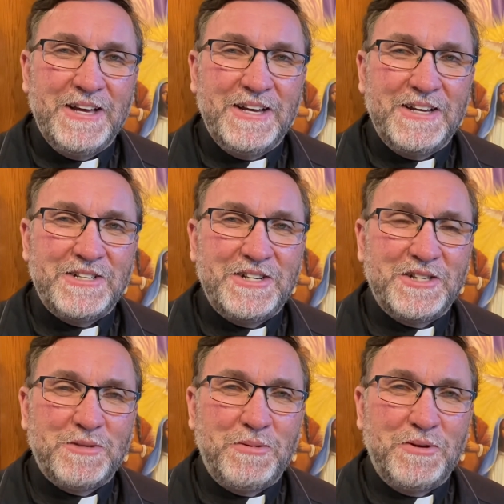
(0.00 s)
Uh, she's
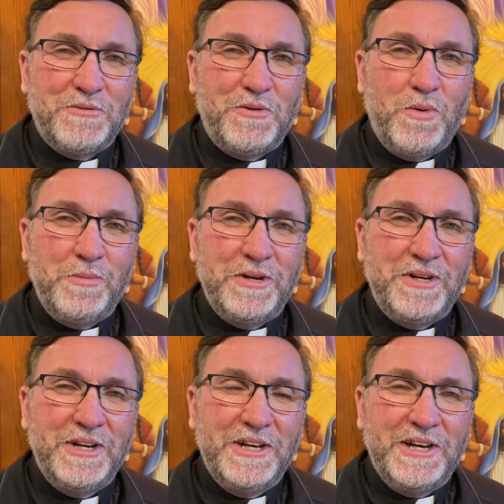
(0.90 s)
this beautiful woman
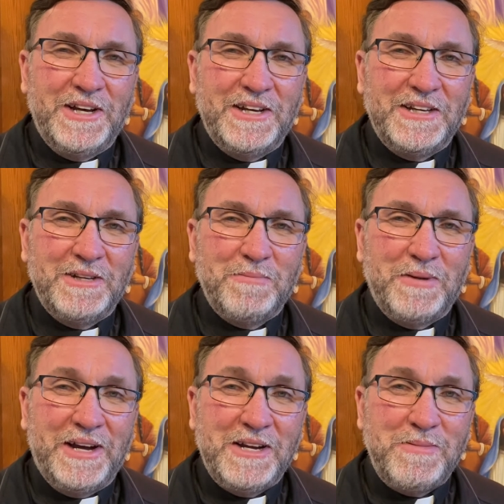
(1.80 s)
uh,
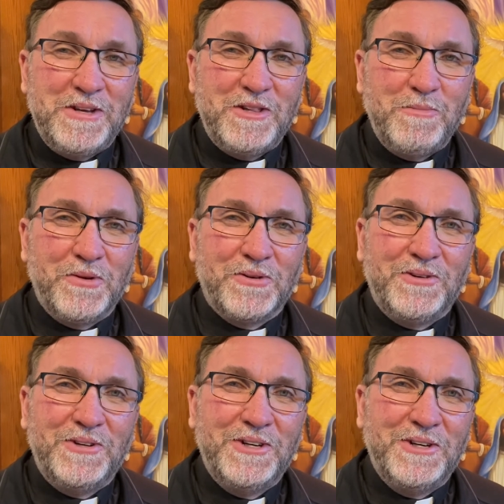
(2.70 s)
behind me in the
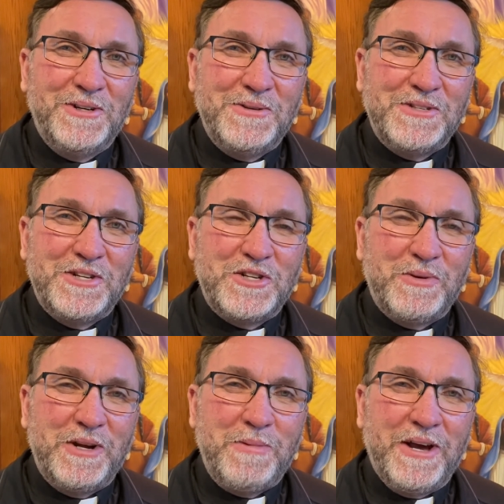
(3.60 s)
mural who's
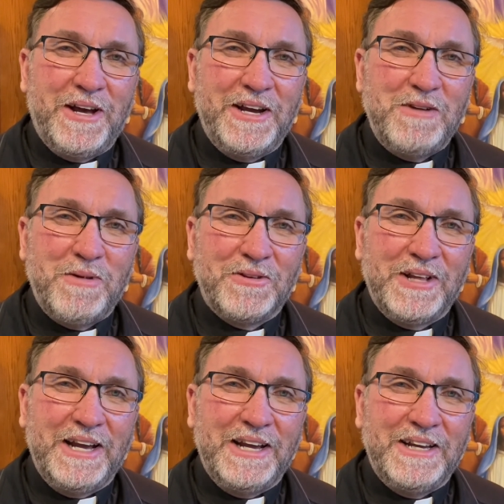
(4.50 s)
situated behind Mother
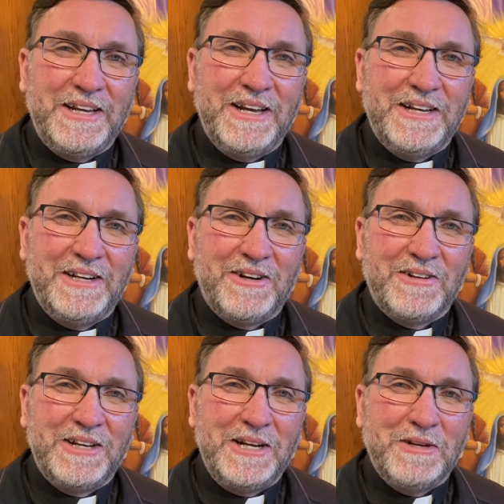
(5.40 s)
Lange and Our
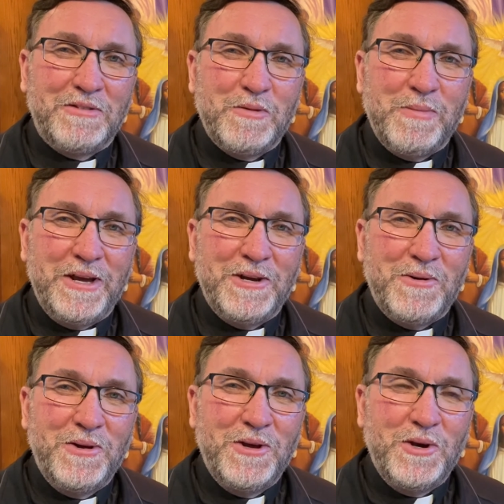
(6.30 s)
Lady of Kibeho,